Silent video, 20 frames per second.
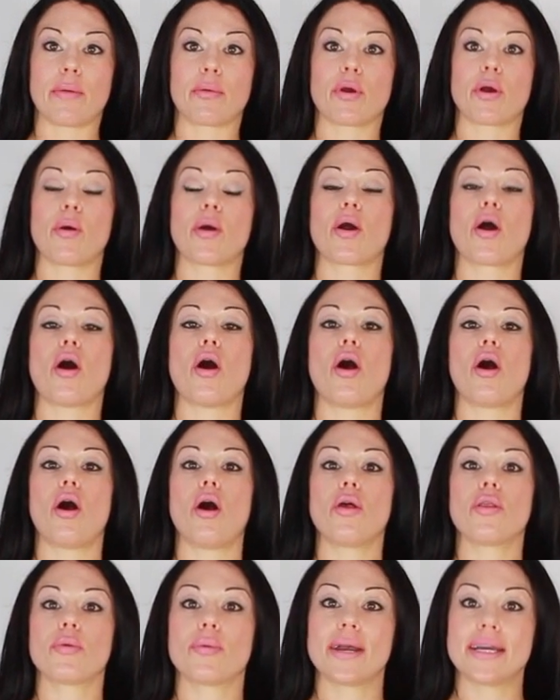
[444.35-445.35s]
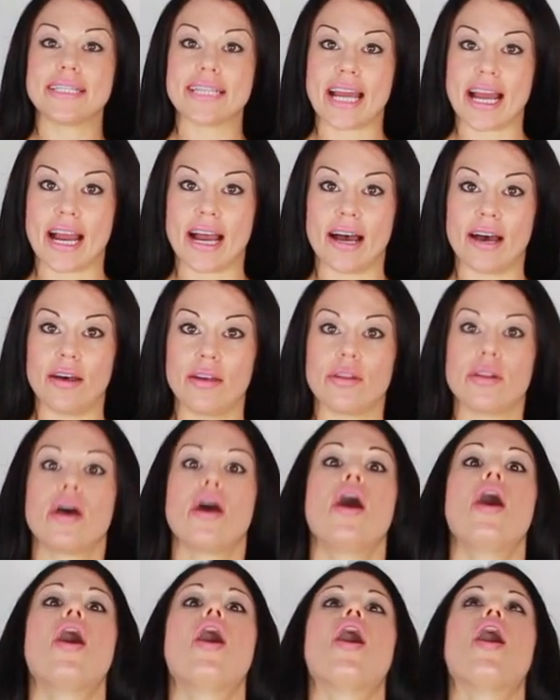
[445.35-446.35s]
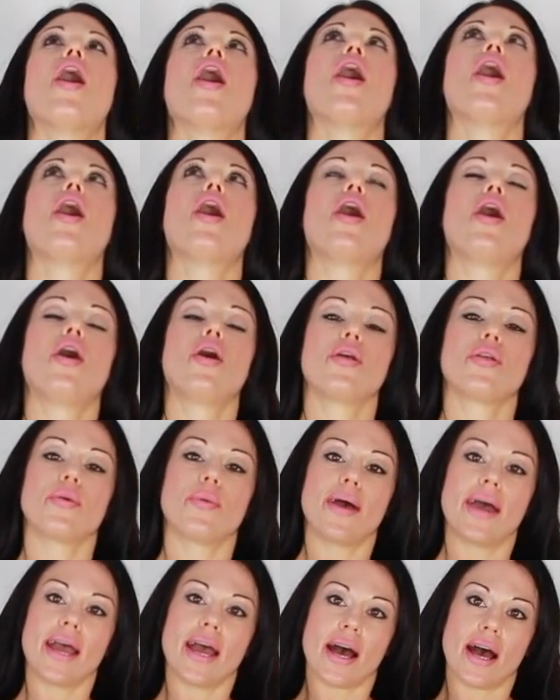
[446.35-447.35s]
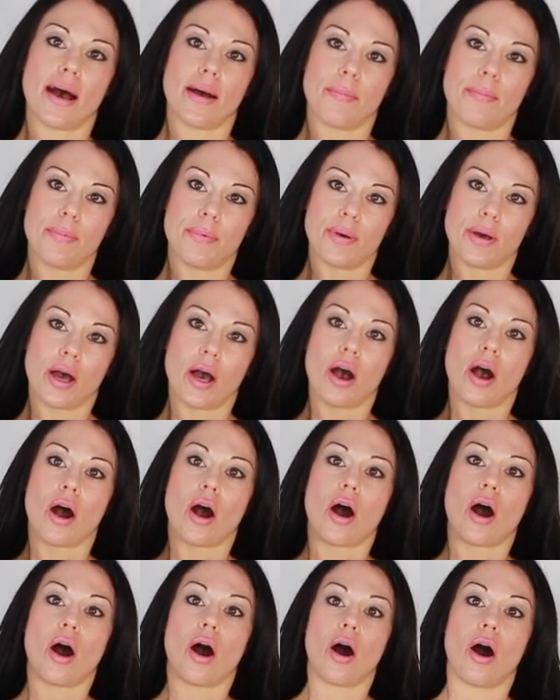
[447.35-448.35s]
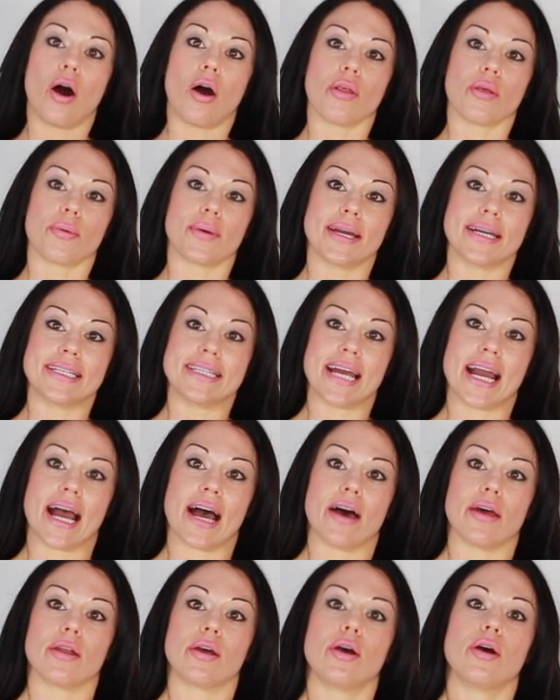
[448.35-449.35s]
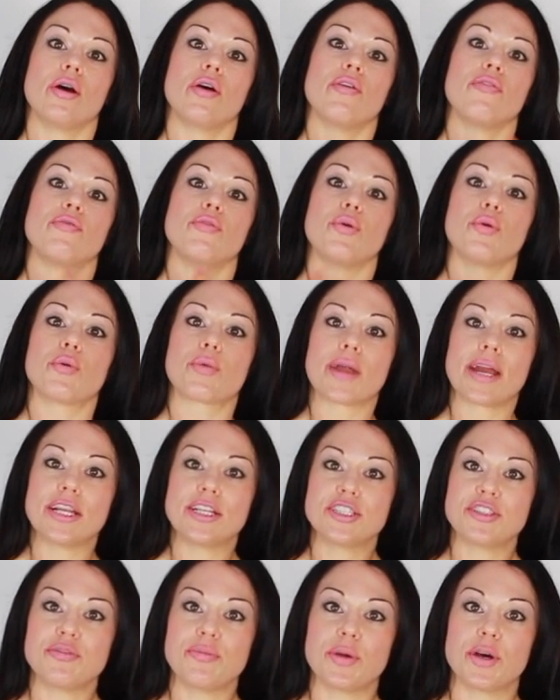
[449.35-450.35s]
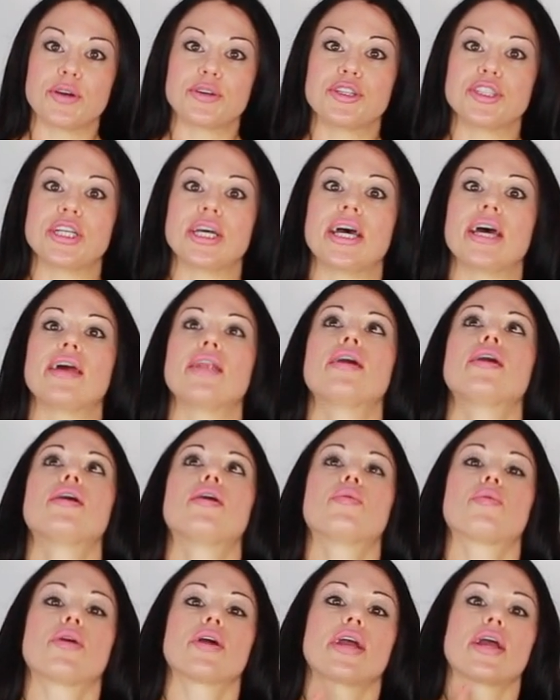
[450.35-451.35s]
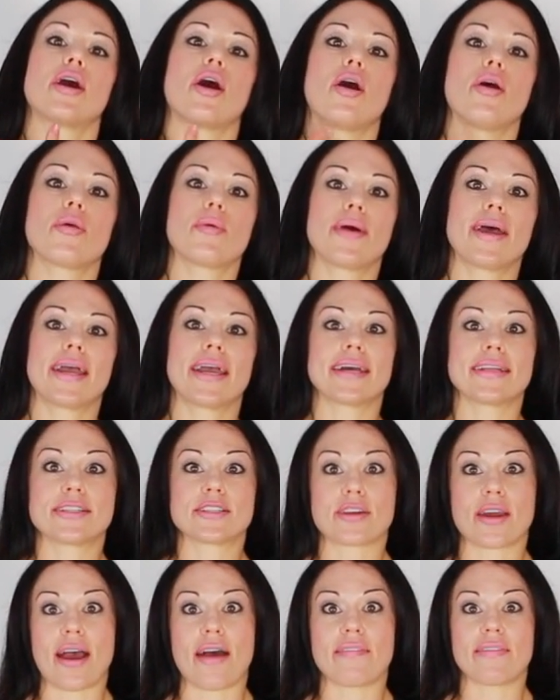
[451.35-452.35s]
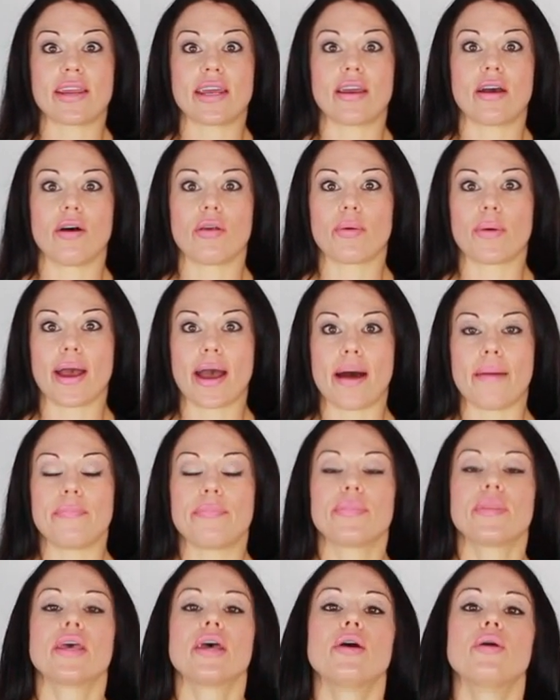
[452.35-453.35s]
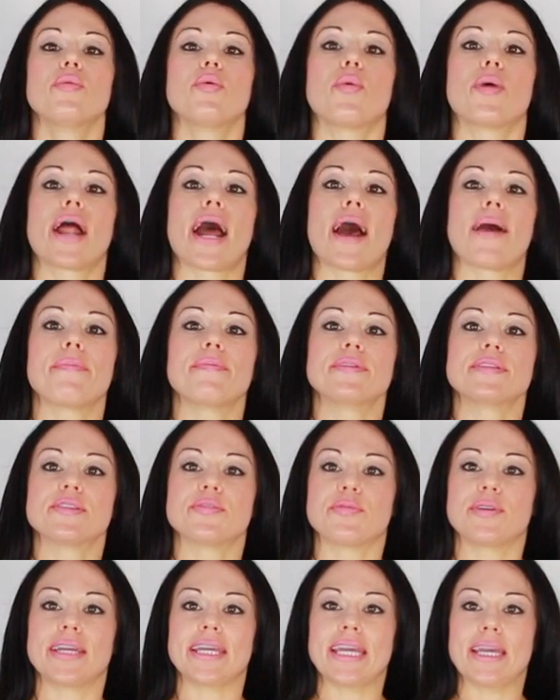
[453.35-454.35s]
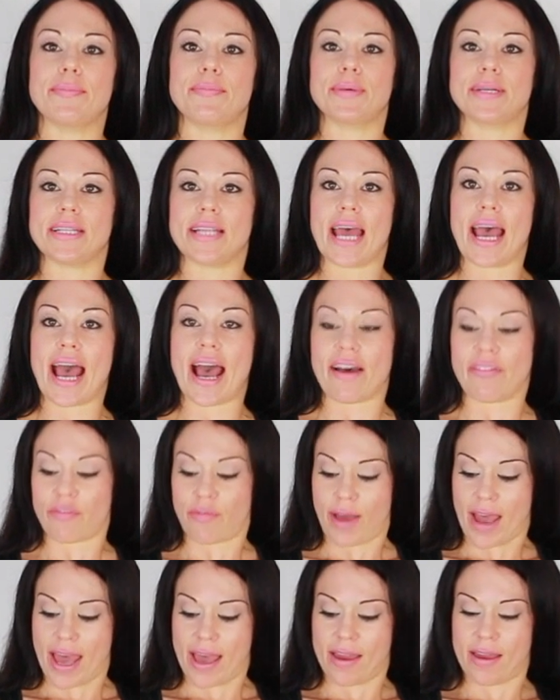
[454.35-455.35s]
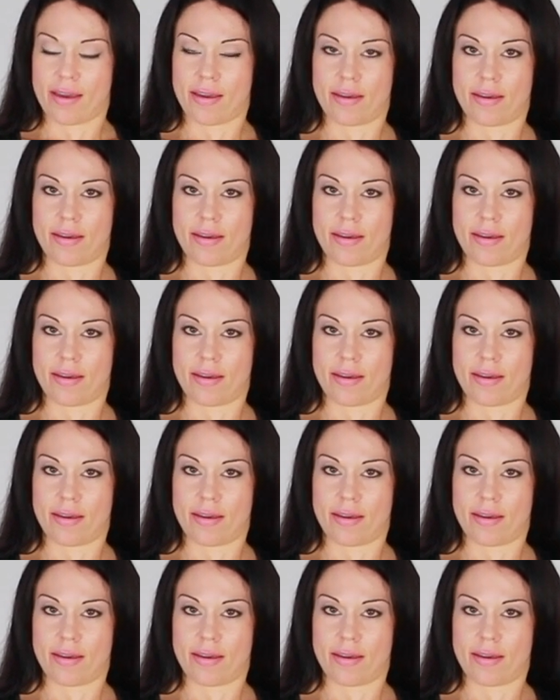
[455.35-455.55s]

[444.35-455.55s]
We're going all the way down, all the way up, all the way down. Full range of motion, working all the way against gravity, all the way up. What happens if we keep it halfway?